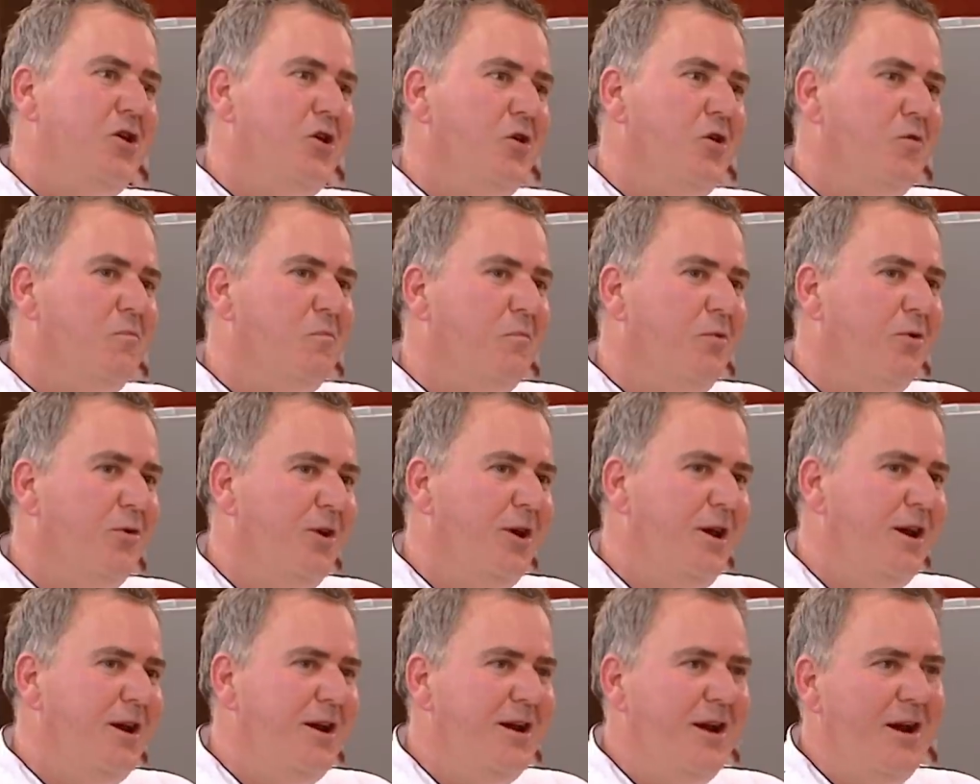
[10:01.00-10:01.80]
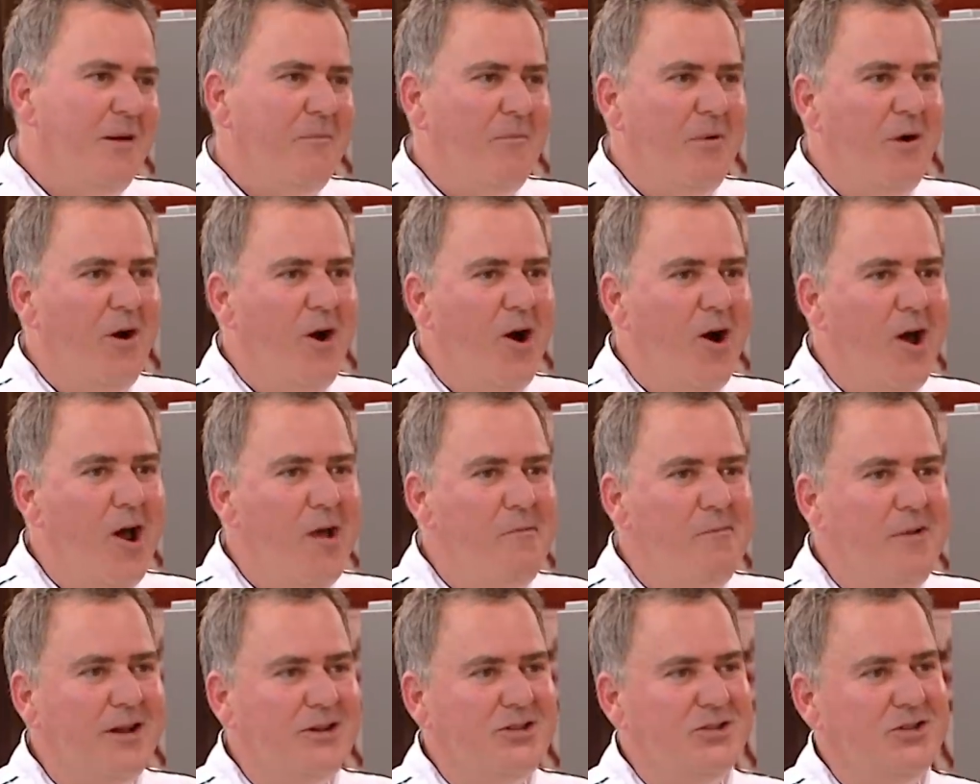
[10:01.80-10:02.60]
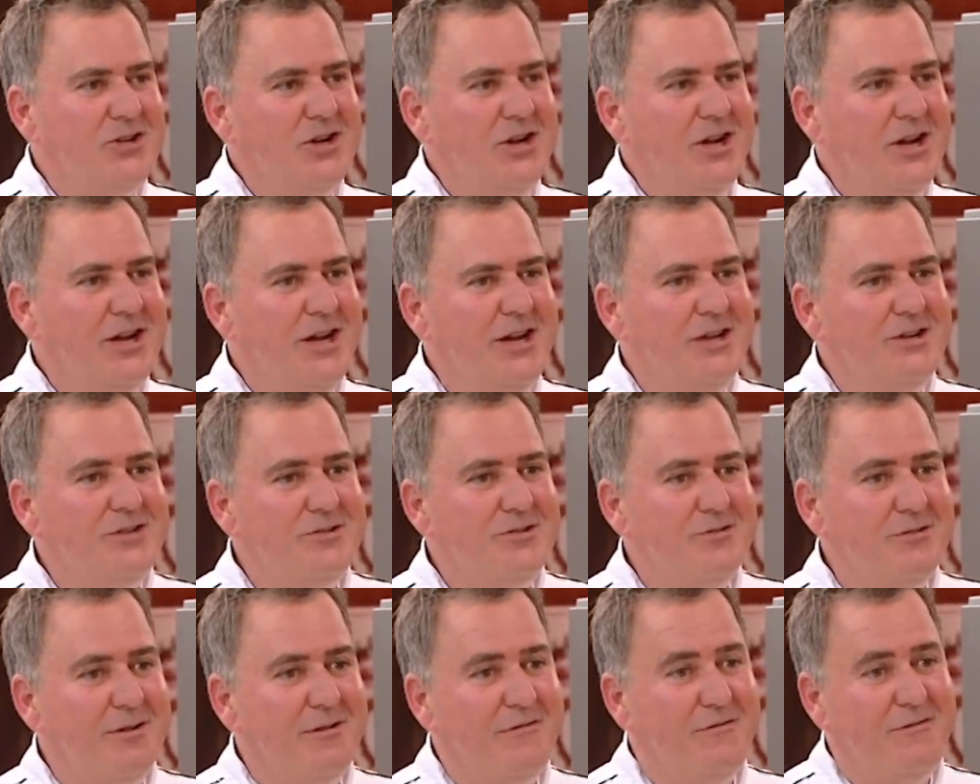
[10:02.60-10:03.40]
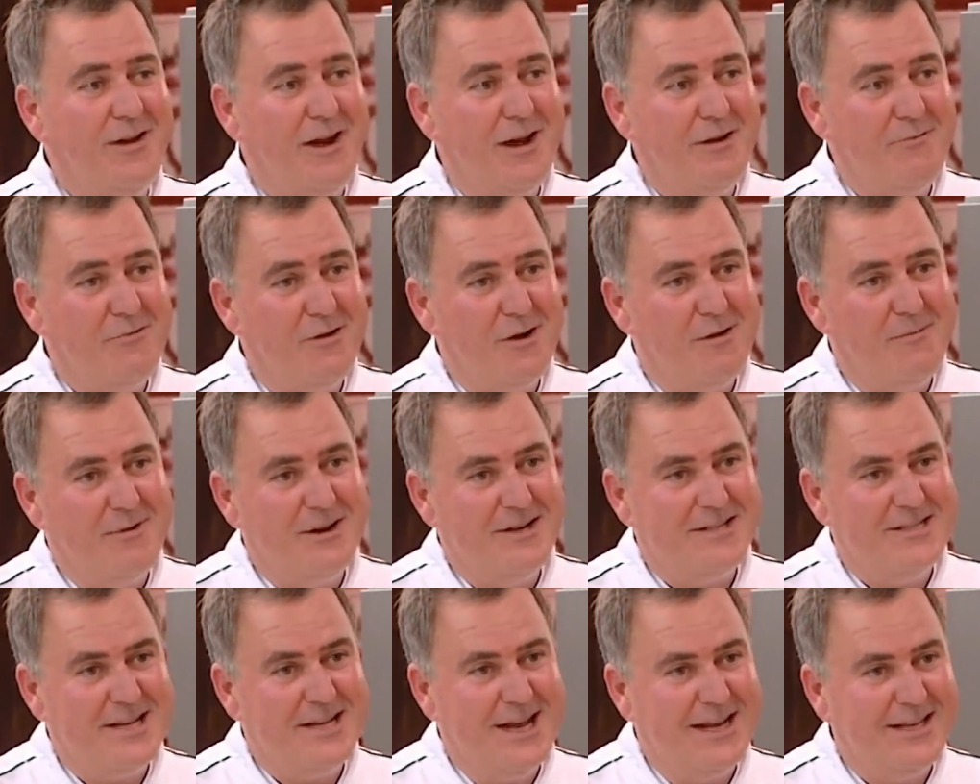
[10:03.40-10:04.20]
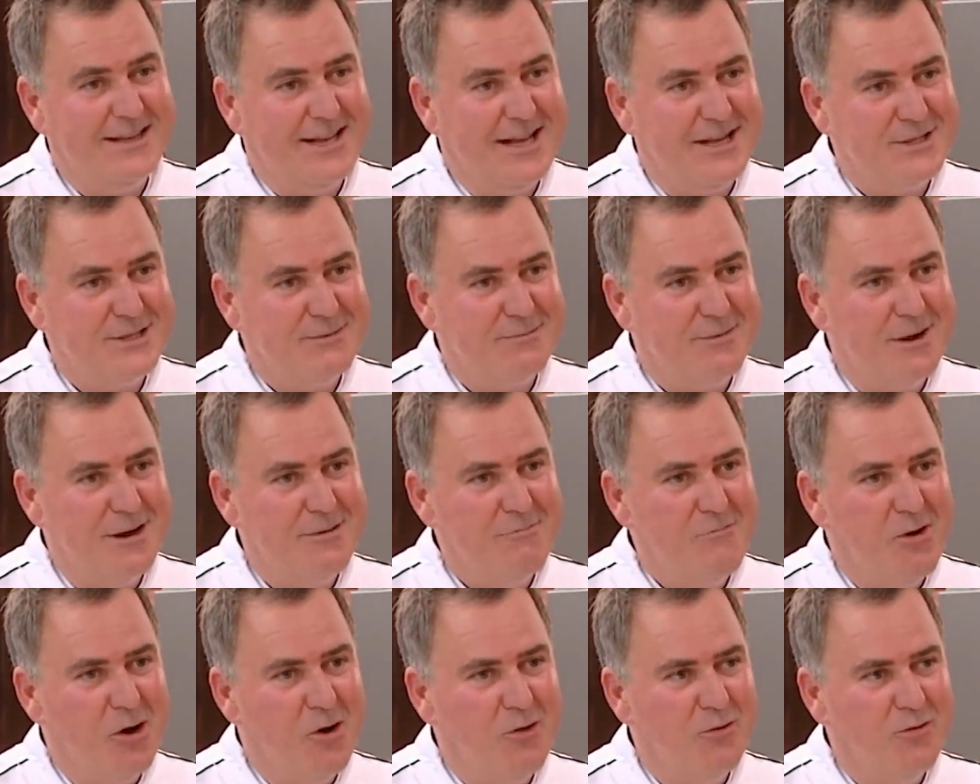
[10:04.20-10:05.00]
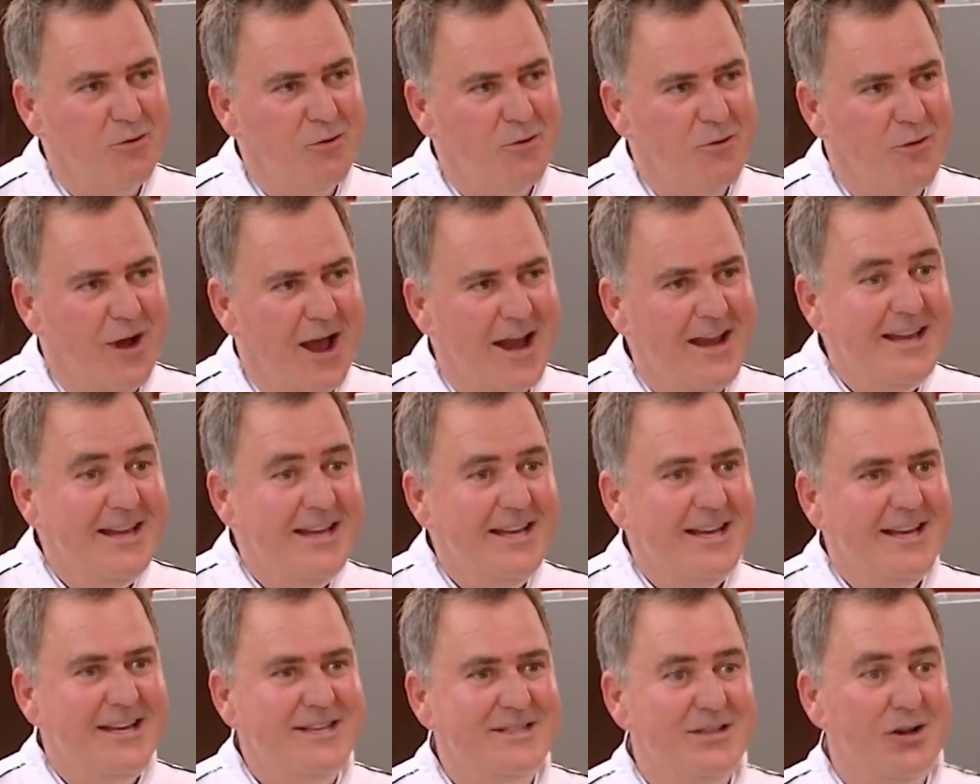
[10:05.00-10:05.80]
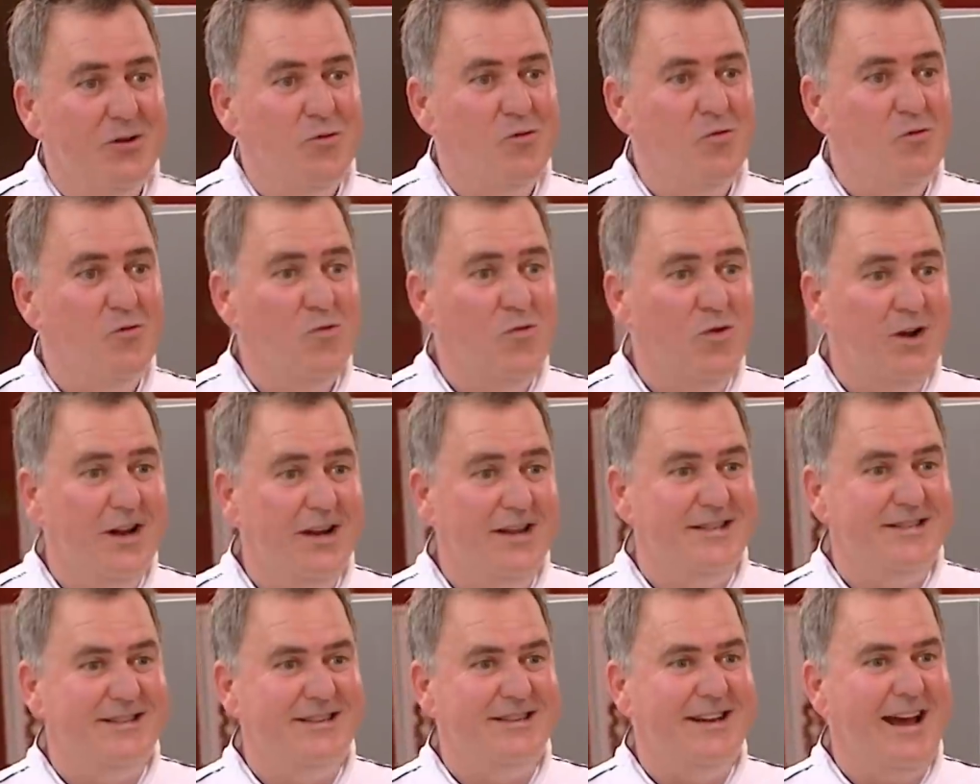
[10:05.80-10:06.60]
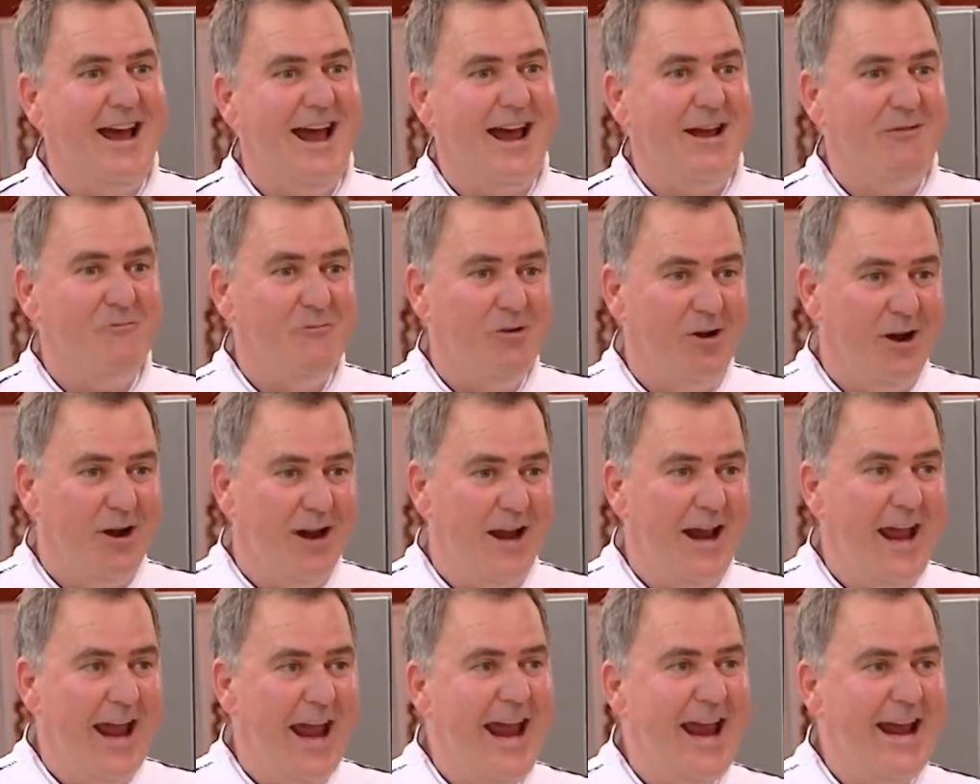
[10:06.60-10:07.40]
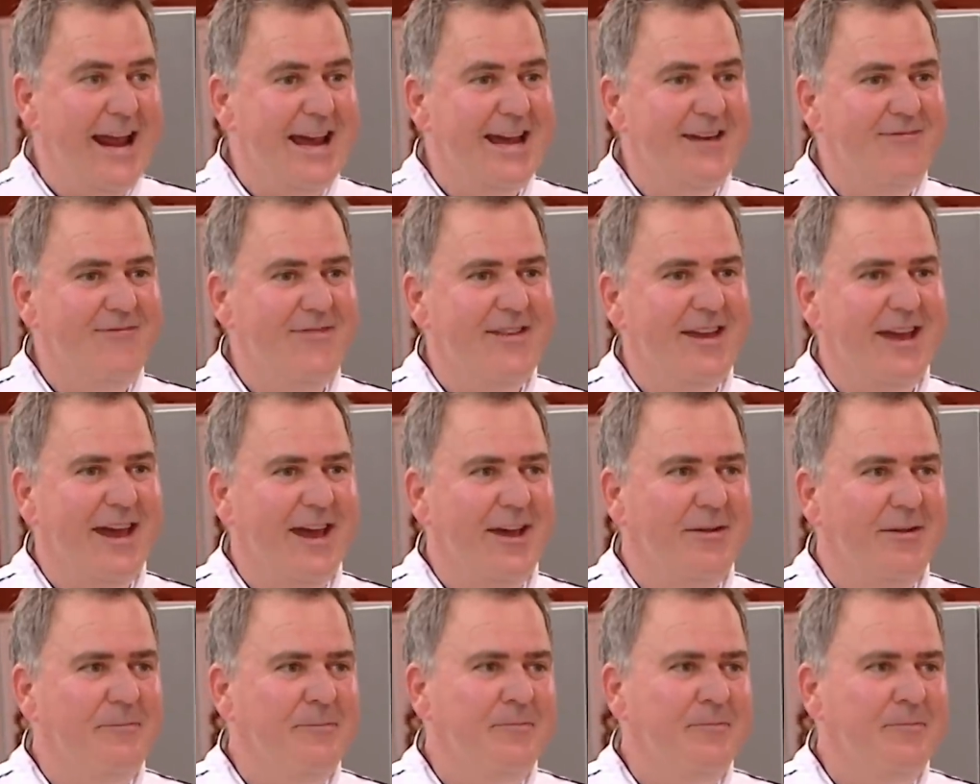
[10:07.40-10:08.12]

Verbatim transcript: know, putting a pie mixture into a filling when I'm going to take that spring mould away is it, will it stay? Will it hang in there?